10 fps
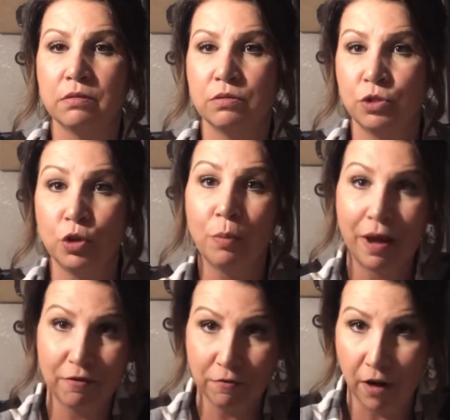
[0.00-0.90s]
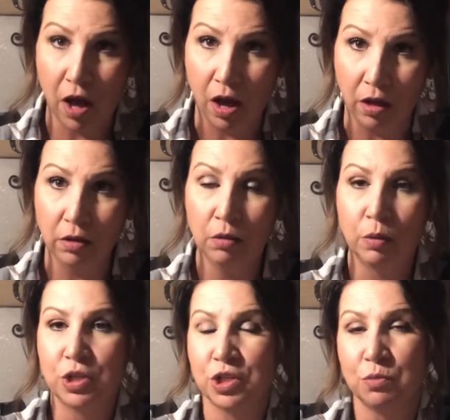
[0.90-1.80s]
do my fall,
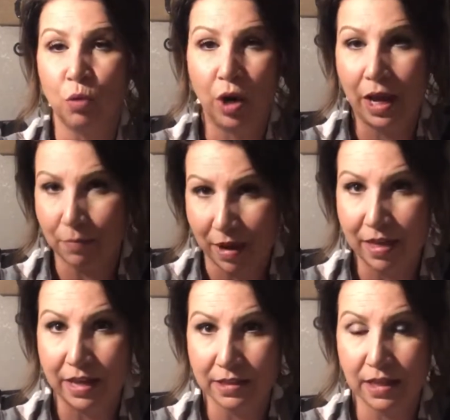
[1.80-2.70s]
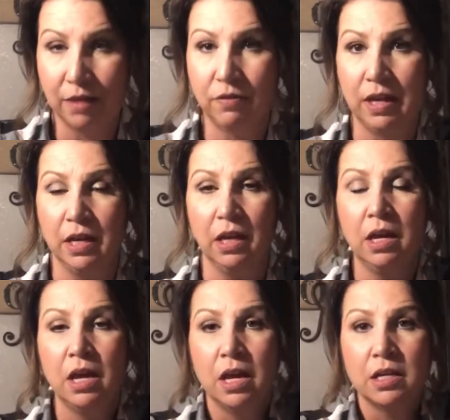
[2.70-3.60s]
which is more like my Thanksgiving
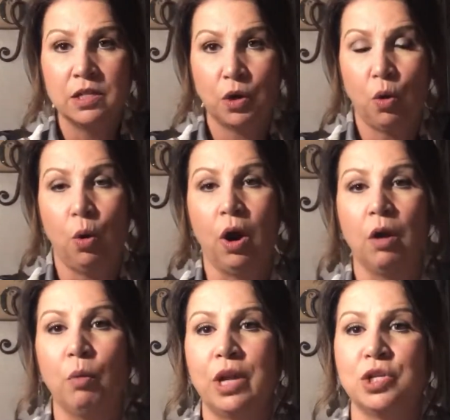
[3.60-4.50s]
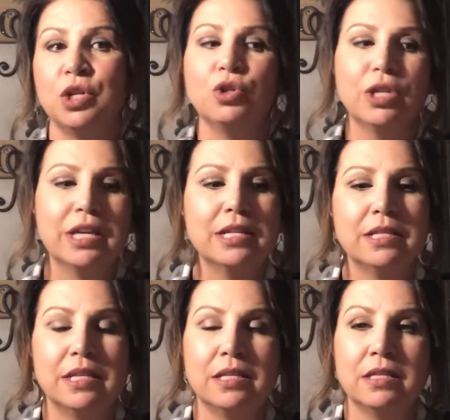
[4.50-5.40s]
decor, which usually
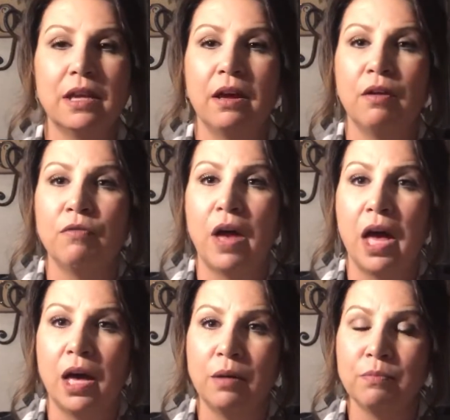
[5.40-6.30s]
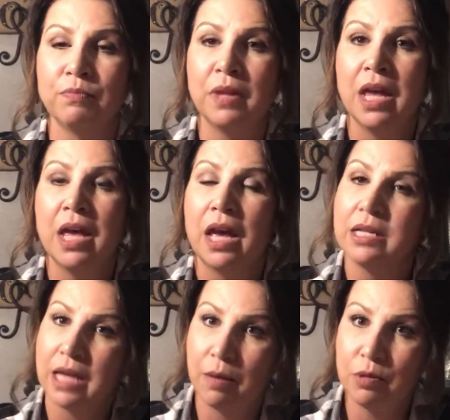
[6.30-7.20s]
consists of um, a
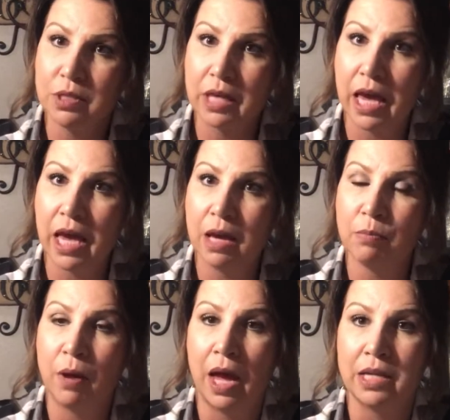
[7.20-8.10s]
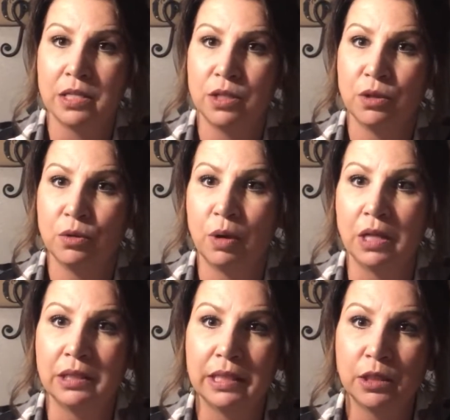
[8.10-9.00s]
tablescape. I do a
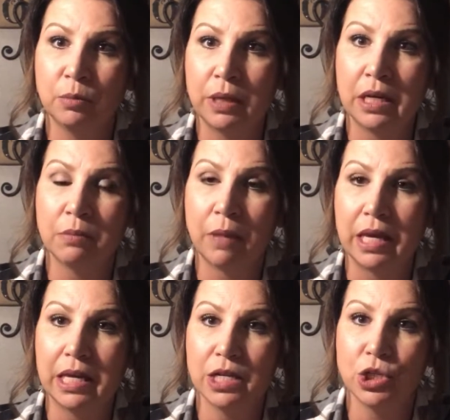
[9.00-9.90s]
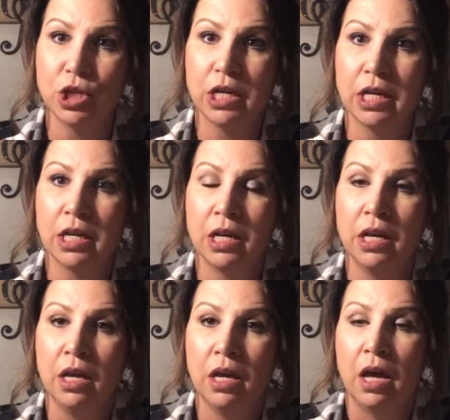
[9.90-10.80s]
little bit in my kitchen,
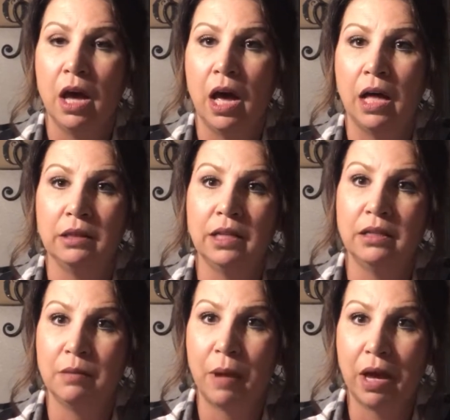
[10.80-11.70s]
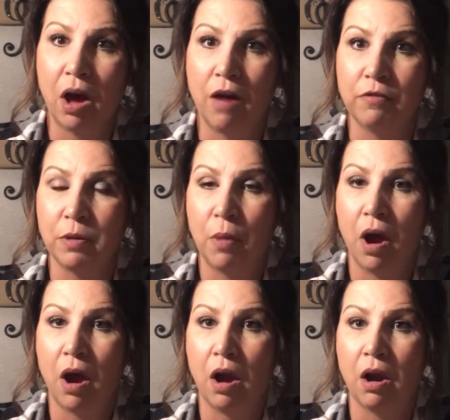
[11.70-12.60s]
a little in my coffee
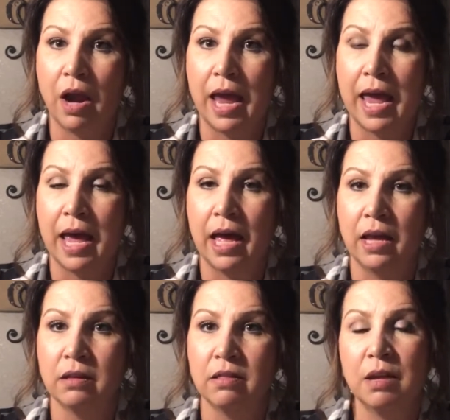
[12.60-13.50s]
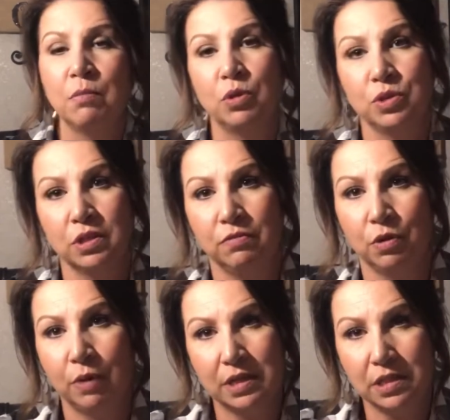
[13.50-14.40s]
bar, and then most of the
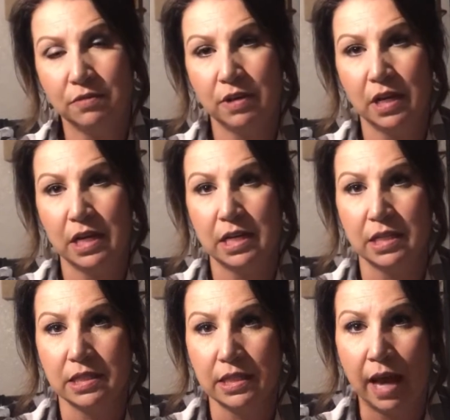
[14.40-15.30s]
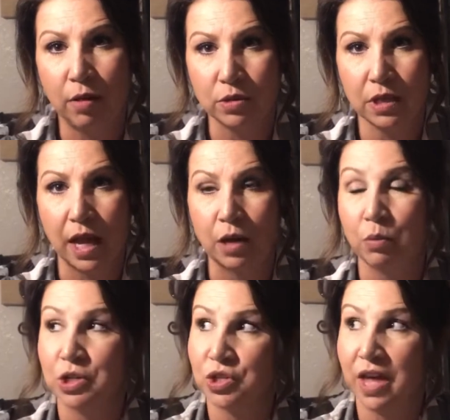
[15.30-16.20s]
rest of it is outside,
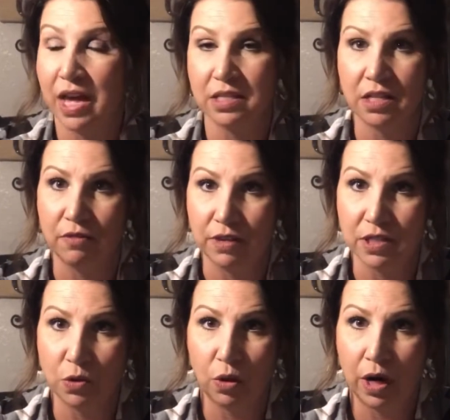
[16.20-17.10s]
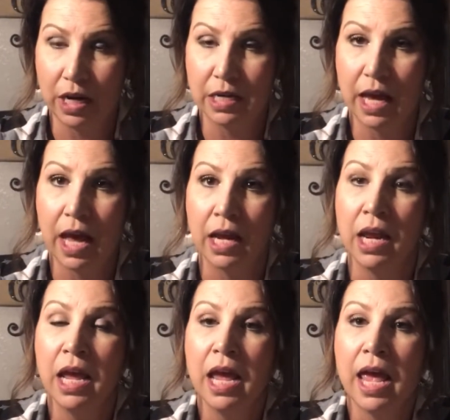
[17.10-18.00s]
which that stuff is already done
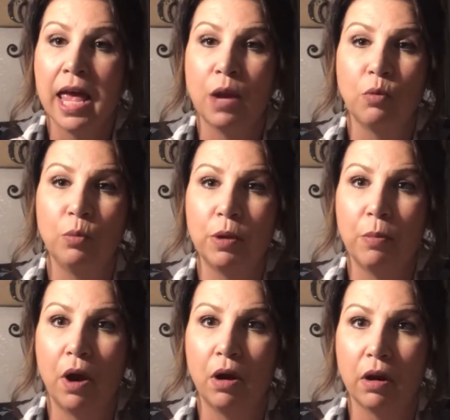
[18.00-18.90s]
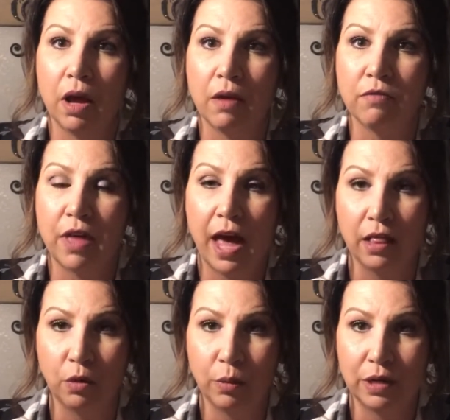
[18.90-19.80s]
and will be part of the
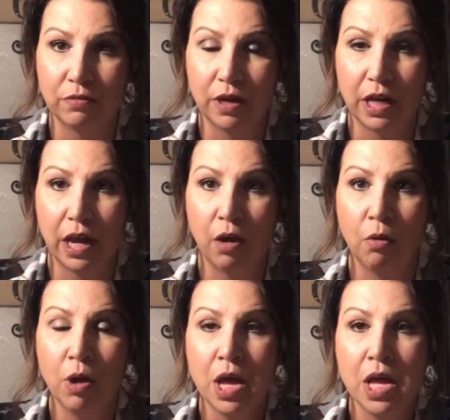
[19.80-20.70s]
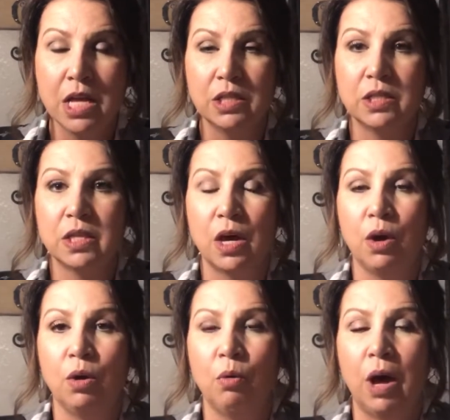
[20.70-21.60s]
Halloween video.
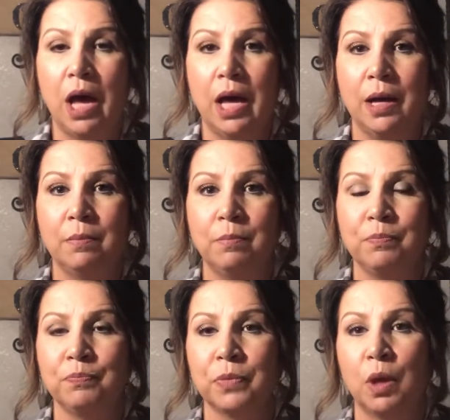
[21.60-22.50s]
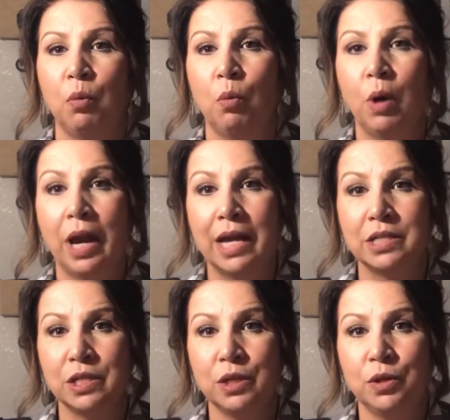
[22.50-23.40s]
So, um, what I
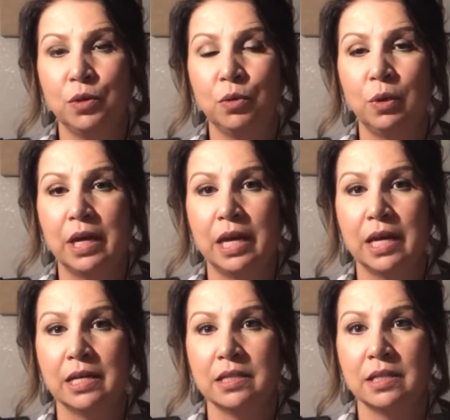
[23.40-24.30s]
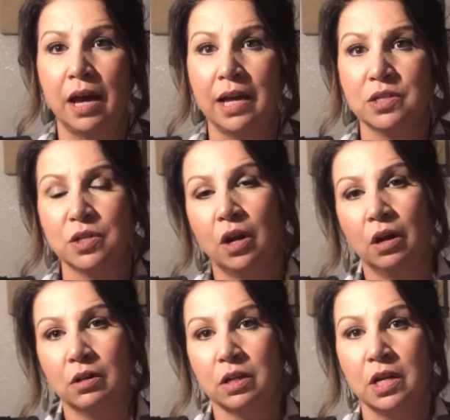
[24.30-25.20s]
do is I
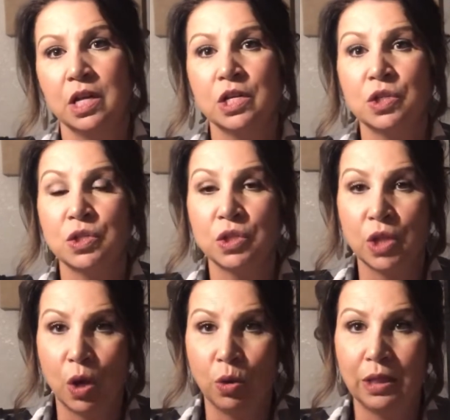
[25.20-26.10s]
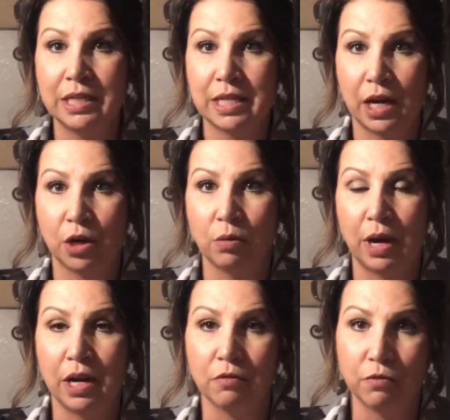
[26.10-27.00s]
start slowly
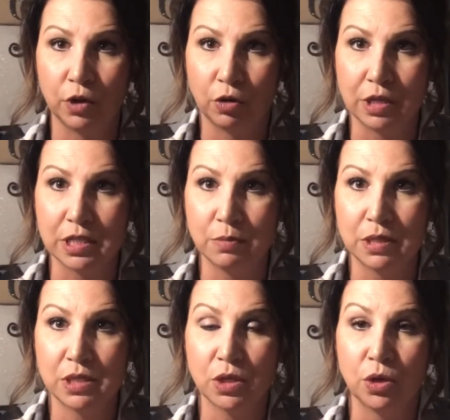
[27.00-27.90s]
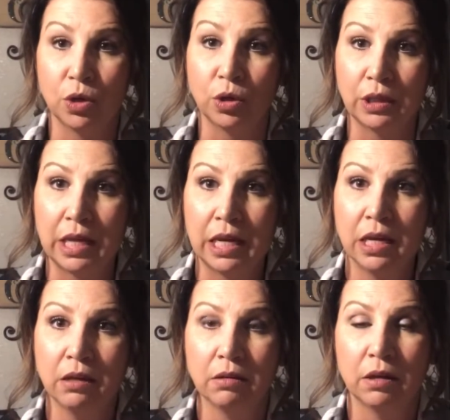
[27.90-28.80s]
decorating for Christmas
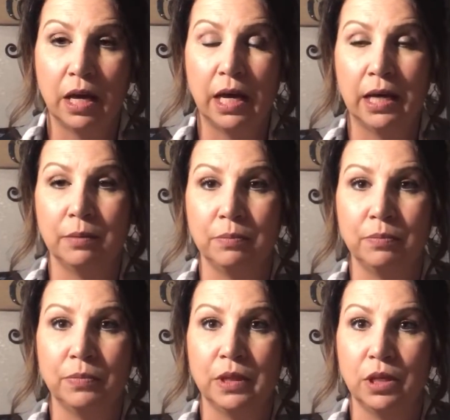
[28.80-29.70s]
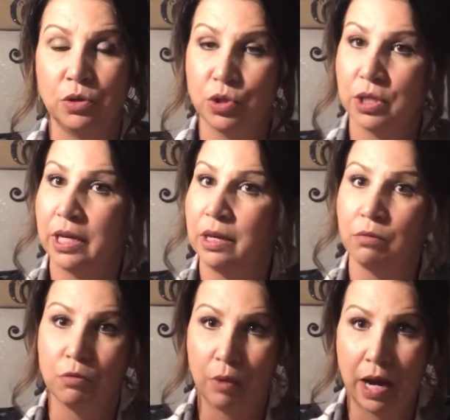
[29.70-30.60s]
early um, usually
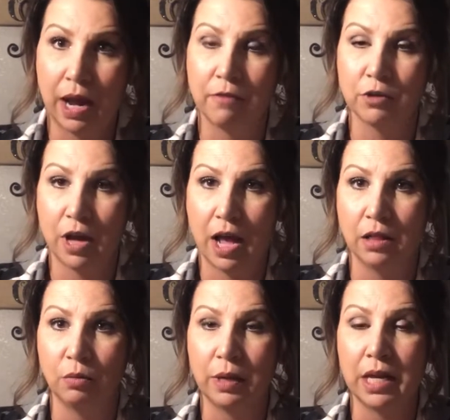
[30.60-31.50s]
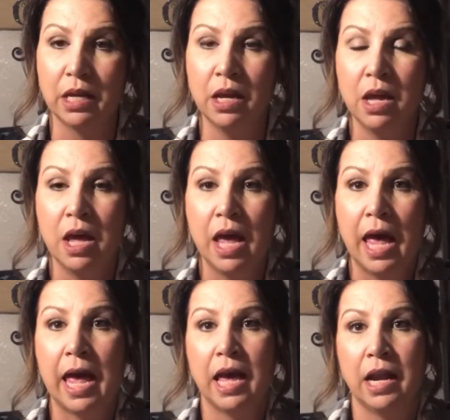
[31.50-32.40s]
right after Halloween.
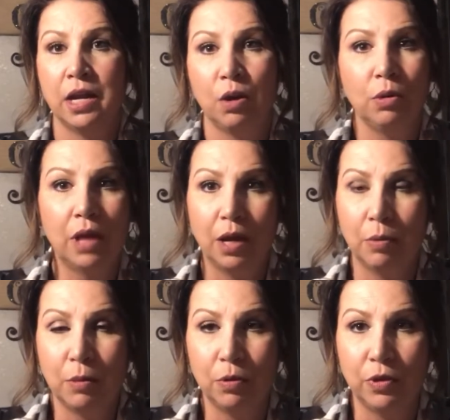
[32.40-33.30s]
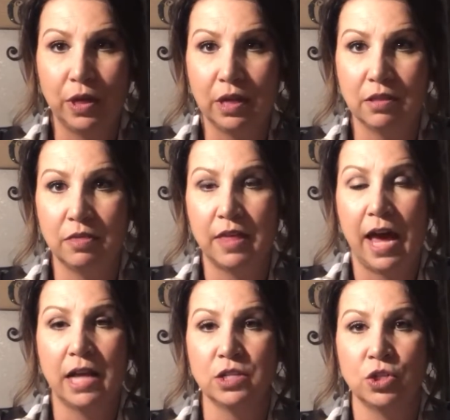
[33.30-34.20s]
And I know a lot of people think that
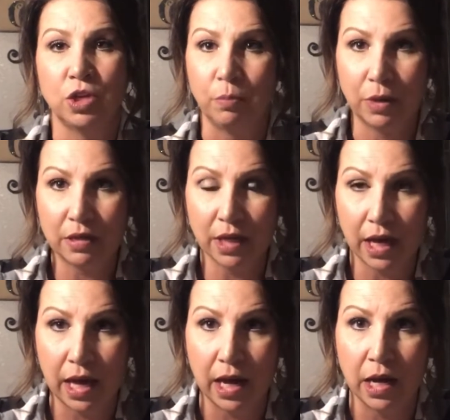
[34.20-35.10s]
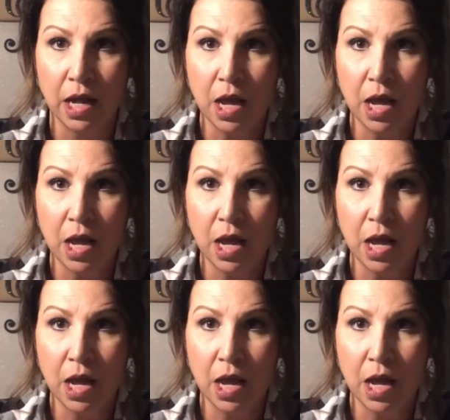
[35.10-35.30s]
that's jumping the gun,